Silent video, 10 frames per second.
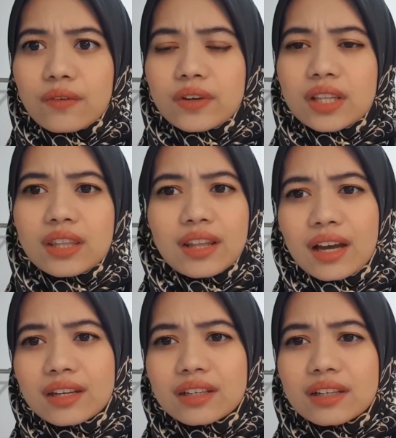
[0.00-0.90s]
of
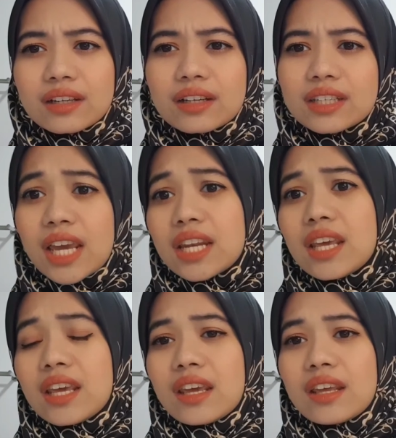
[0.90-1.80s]
another
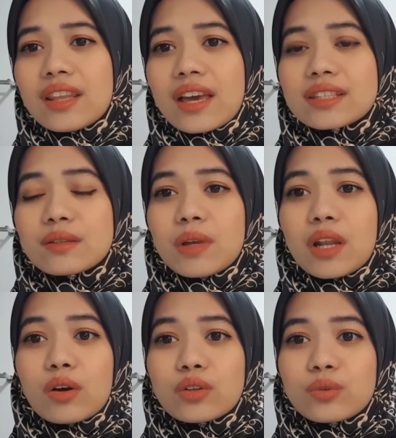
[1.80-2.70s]
DNA that is
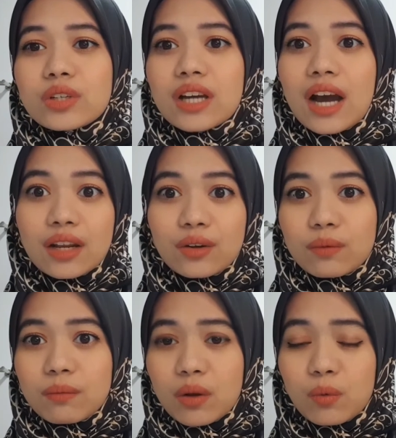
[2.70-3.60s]
belong to the
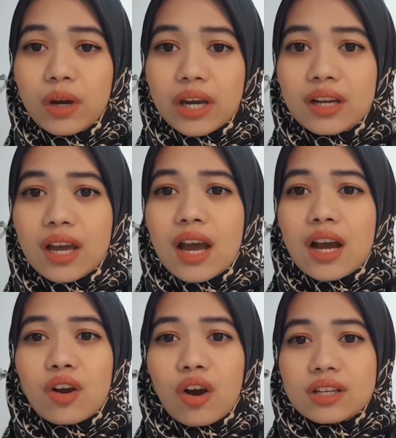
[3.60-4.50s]
unknown male one
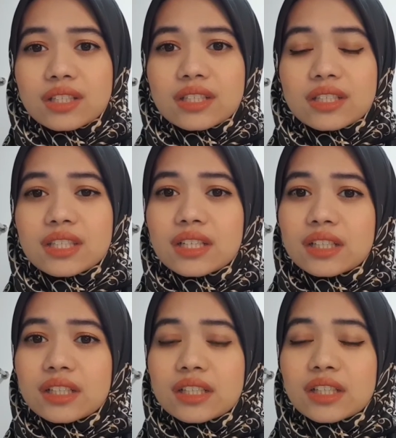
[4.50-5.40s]

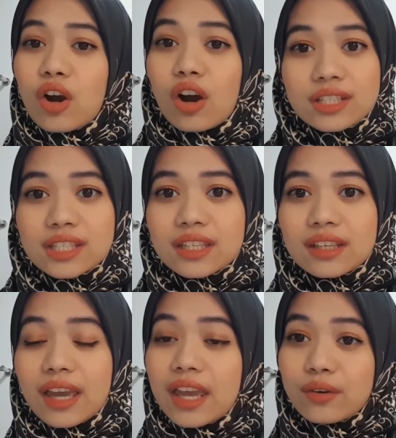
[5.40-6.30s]

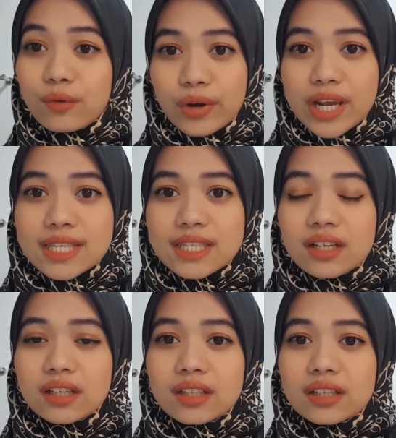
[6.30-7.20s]
causing and raise
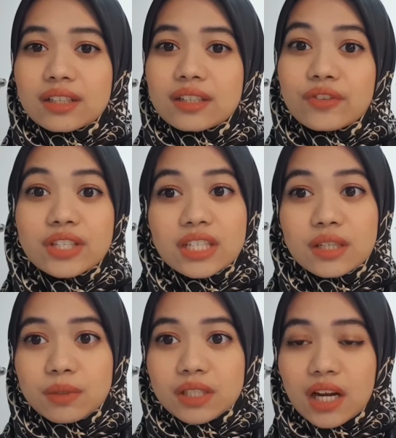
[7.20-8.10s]
a
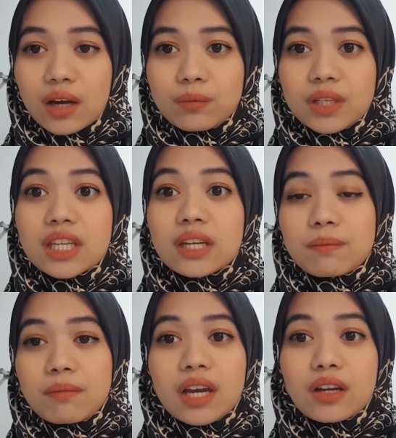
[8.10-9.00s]
reasonable doubt in the
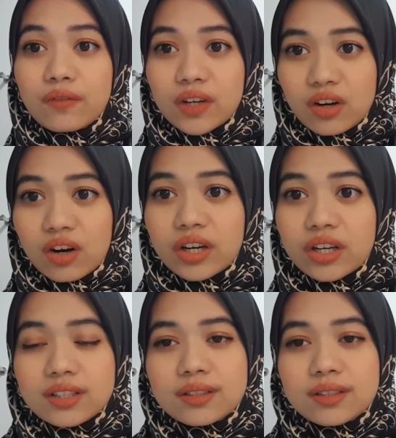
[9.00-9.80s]
mind of the court.